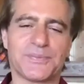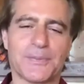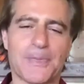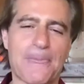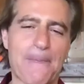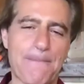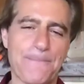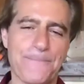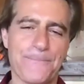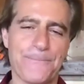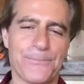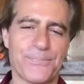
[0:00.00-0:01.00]

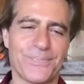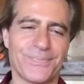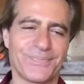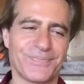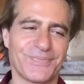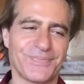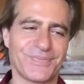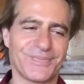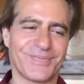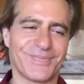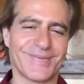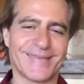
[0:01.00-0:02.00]

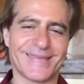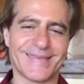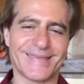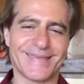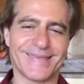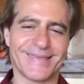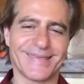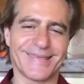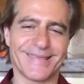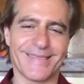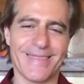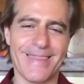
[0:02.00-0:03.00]

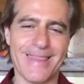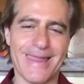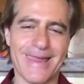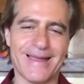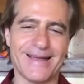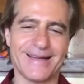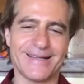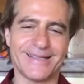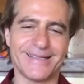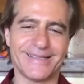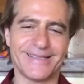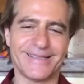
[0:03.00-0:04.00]

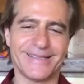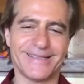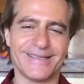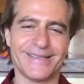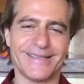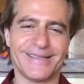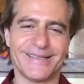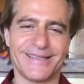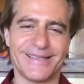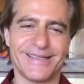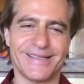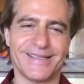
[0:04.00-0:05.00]

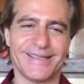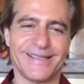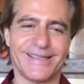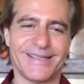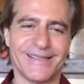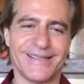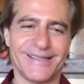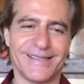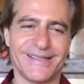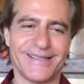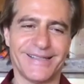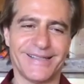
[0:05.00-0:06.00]

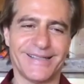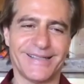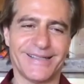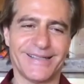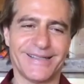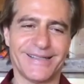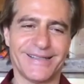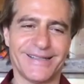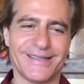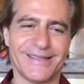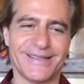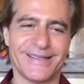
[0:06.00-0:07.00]

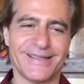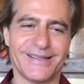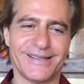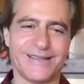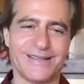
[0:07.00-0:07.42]
[no speech]